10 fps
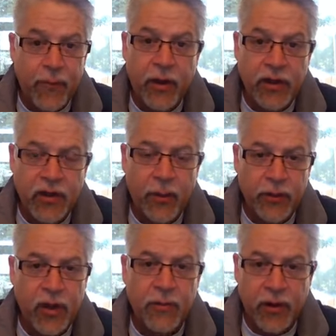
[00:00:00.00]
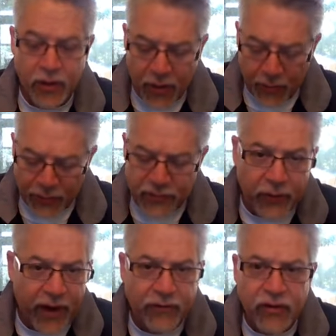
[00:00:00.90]
Married couple, young married couple,
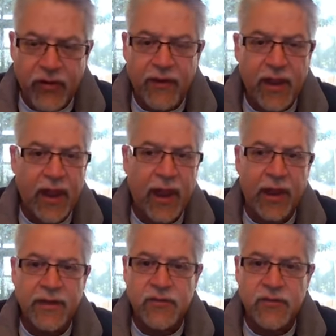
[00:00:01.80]
sold everything they had.